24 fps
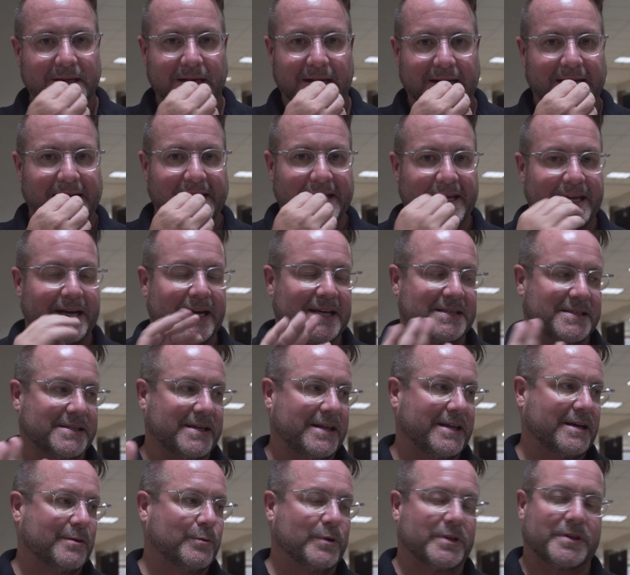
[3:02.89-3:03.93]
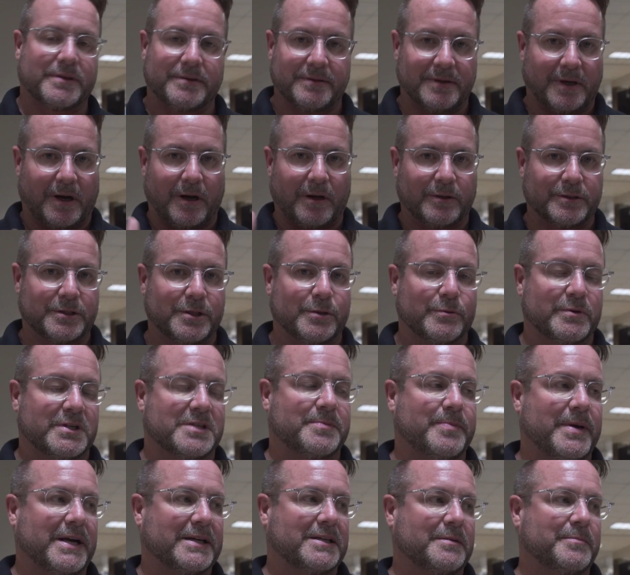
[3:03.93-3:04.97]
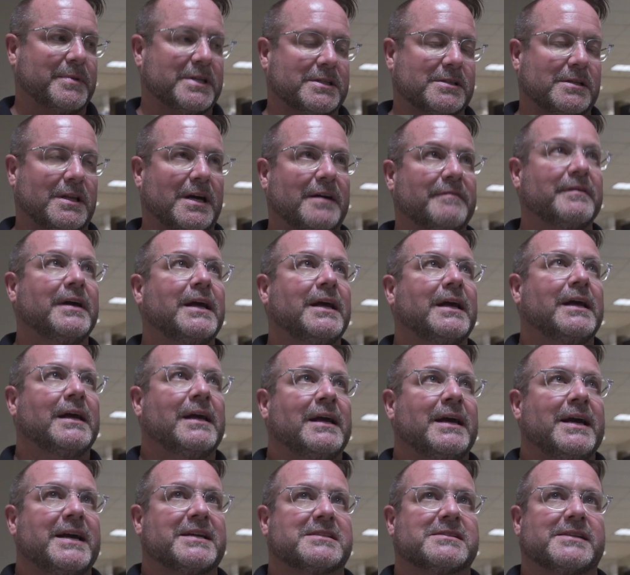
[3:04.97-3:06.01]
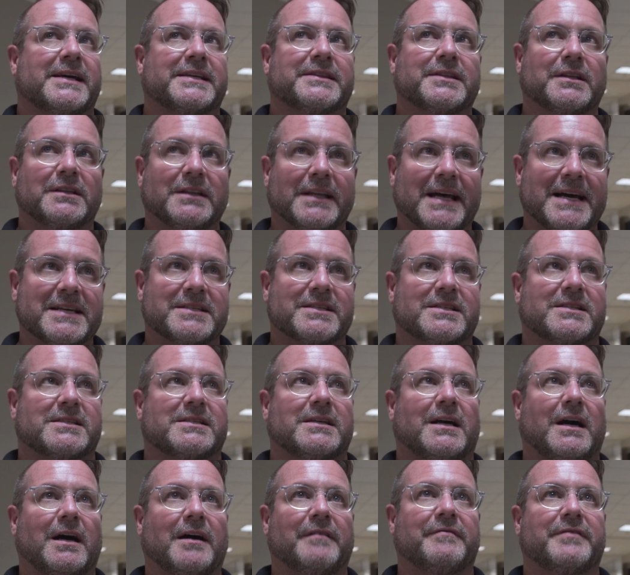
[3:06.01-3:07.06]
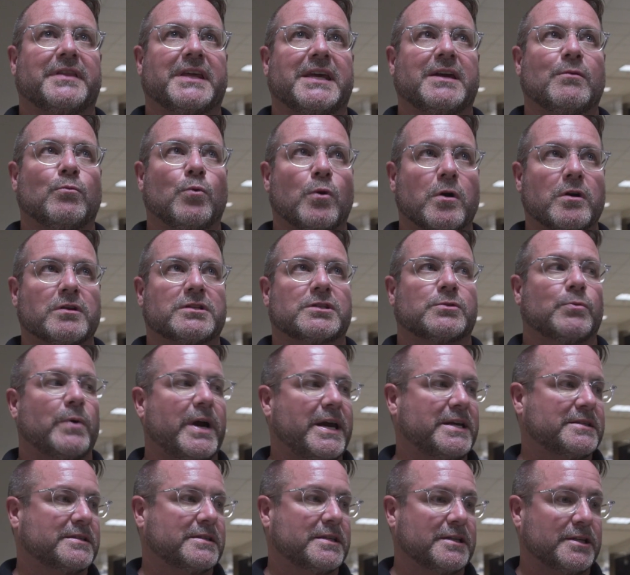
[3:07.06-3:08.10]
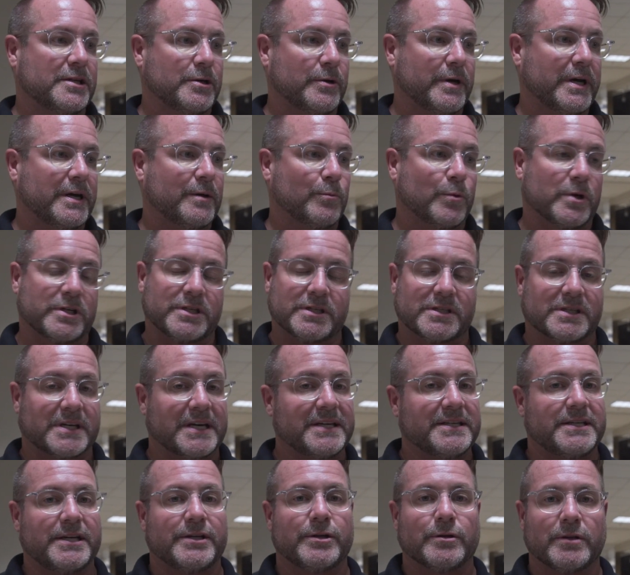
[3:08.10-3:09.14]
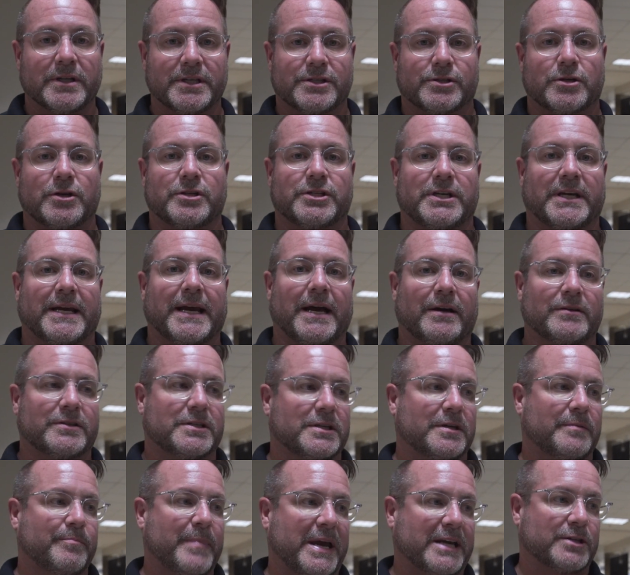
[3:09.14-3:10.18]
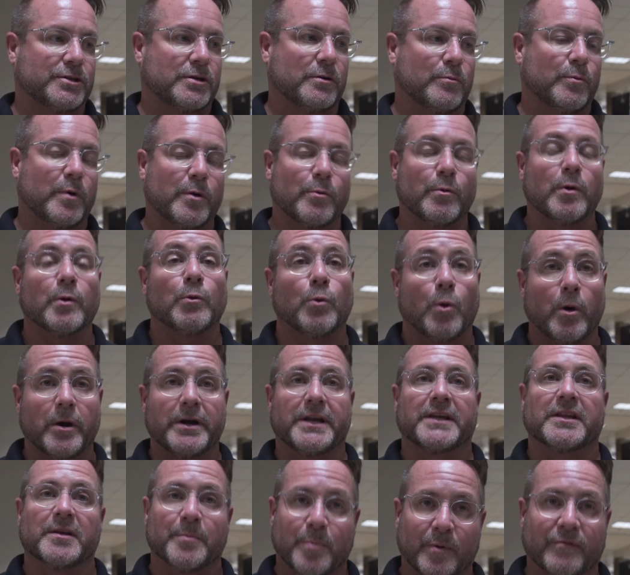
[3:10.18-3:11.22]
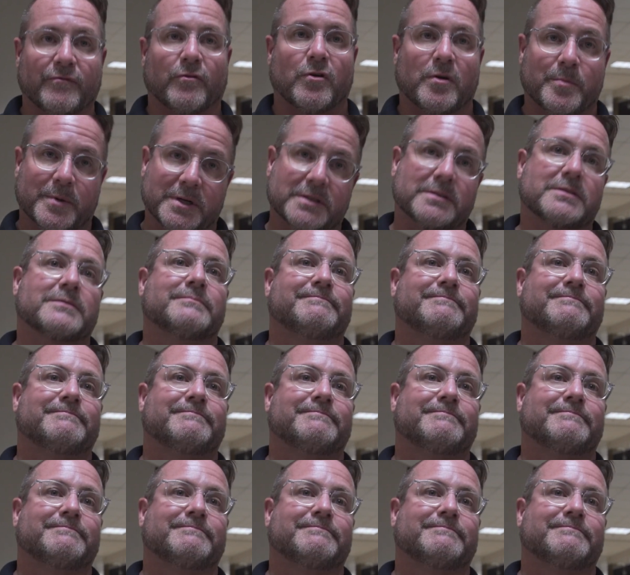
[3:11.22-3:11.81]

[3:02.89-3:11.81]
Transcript: And I say that with all due respect and much love. It's like the less of the worst ways to do it. We're just continually searching out to make sure we're rewarding the performers.